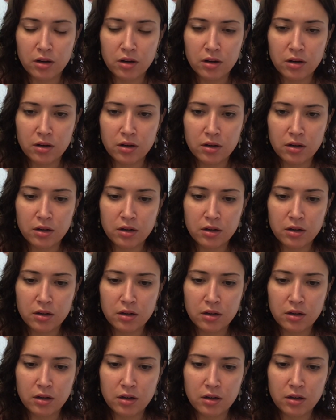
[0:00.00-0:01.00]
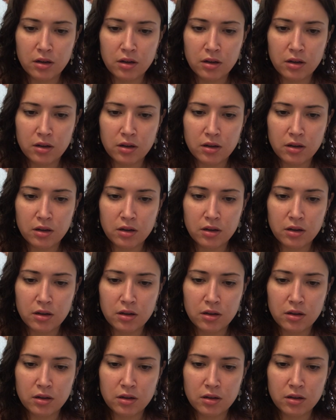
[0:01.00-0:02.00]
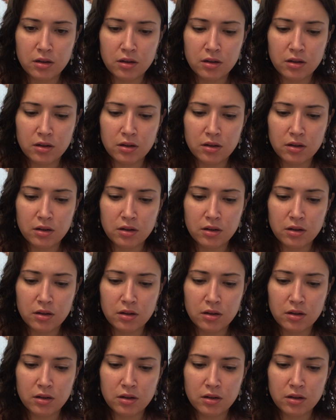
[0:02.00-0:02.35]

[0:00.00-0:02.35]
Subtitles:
[no speech]